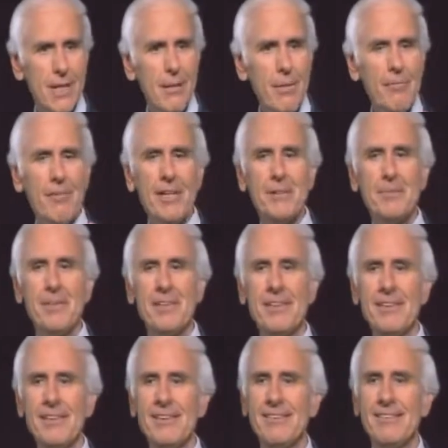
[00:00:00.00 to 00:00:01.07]
Now I'm vice
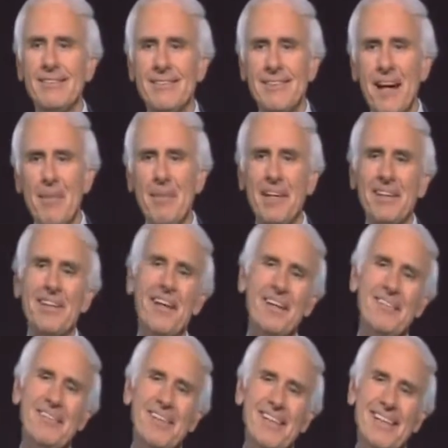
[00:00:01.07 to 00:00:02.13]
president. I make a
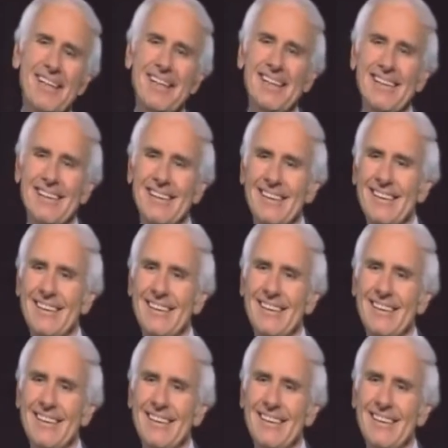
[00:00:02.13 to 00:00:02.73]
lot of money.